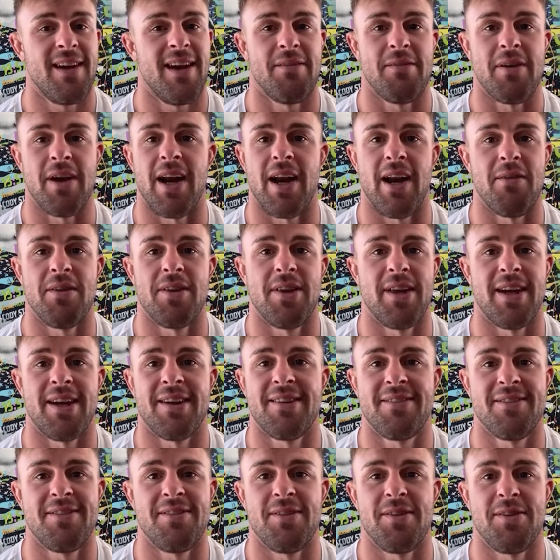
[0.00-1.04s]
Yeah, I've got
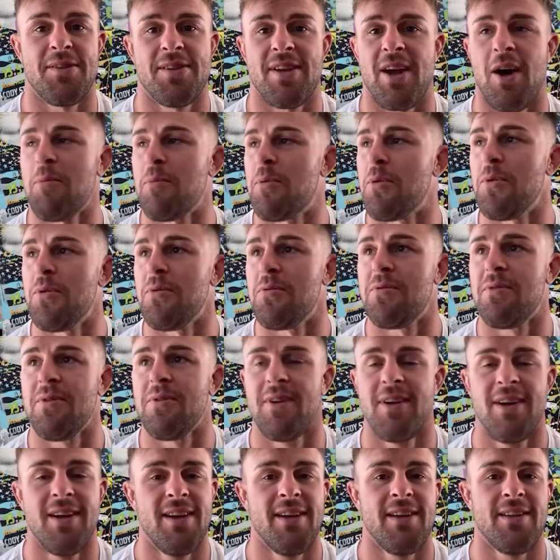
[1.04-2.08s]
everything.
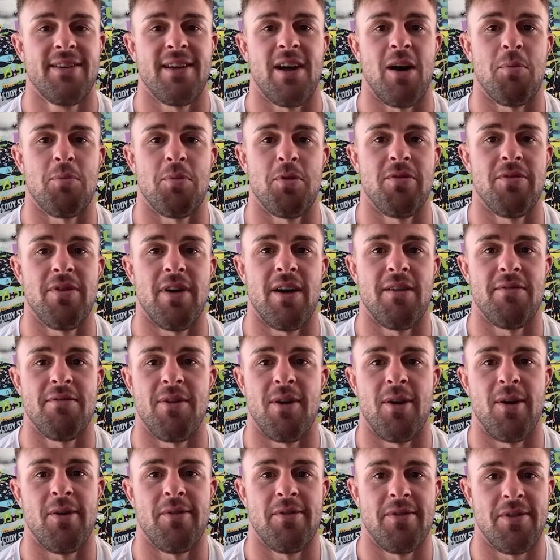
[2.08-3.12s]
Soundproof
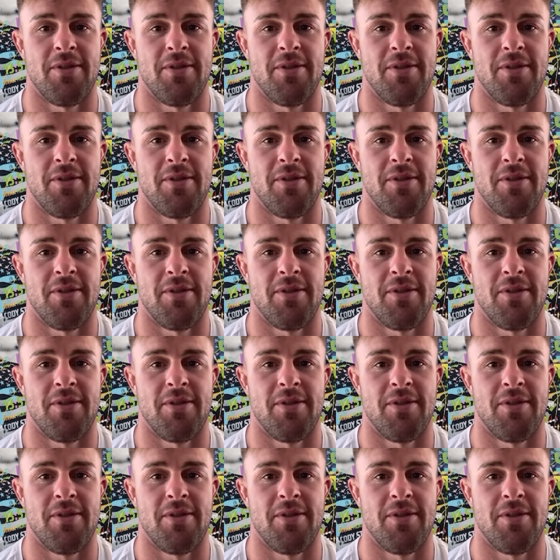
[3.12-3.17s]
headphones.